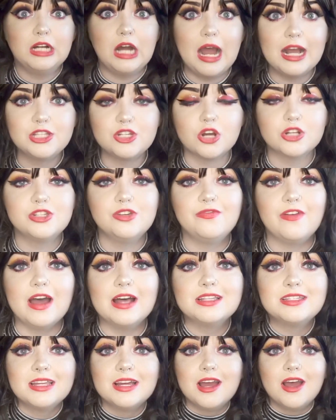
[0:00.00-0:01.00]
talk too
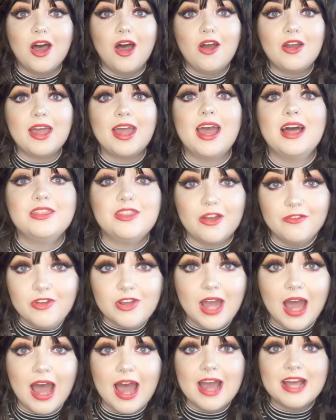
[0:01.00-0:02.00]
fast. Okay, love you
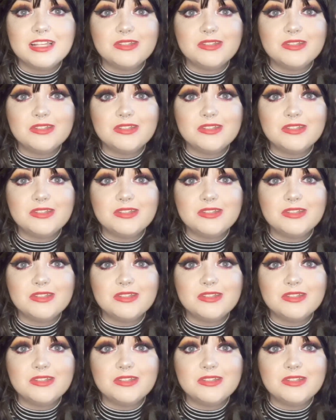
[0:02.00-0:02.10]
guys.